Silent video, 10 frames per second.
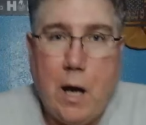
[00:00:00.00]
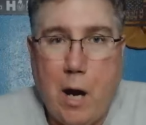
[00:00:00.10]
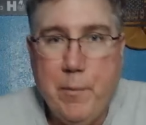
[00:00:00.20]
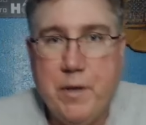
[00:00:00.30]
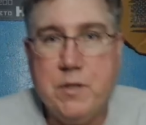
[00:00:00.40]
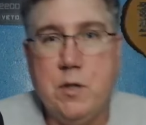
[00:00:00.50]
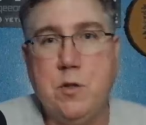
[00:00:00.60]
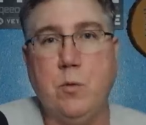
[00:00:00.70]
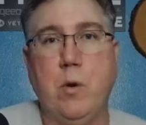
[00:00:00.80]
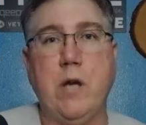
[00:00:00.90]
I'm in a
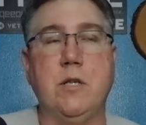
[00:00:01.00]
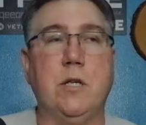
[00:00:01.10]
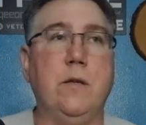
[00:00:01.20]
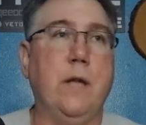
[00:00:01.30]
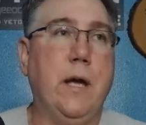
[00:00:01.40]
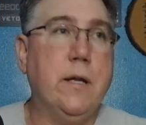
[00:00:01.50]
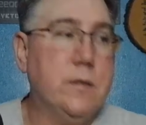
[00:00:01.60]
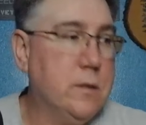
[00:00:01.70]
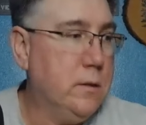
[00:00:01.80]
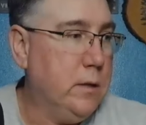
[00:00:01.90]
situation
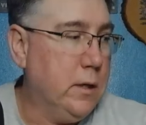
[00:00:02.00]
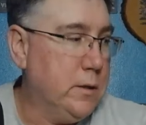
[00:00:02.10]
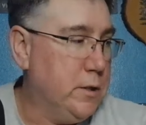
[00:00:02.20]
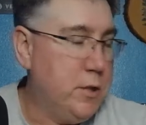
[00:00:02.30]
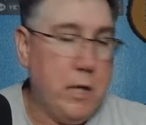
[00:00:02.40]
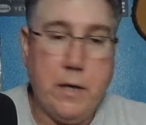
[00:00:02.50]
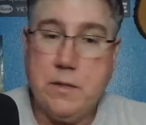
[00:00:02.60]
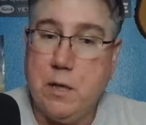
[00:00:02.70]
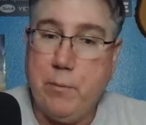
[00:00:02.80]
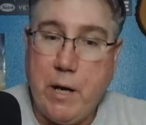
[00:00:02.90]
that there's a
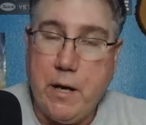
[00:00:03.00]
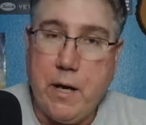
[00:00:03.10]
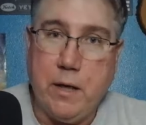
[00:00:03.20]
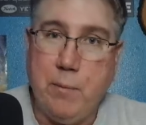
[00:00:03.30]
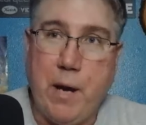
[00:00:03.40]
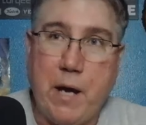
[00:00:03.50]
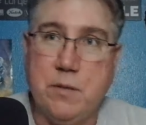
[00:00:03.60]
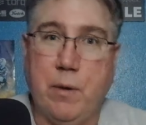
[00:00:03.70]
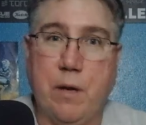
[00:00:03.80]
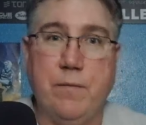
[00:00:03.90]
chance I might not get back
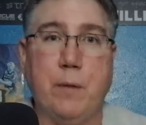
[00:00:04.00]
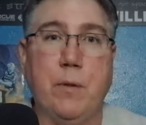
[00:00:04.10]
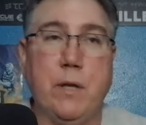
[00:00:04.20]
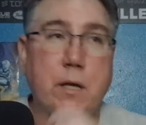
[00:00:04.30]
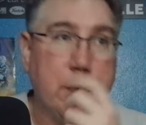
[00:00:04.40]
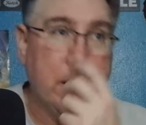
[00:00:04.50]
to my family.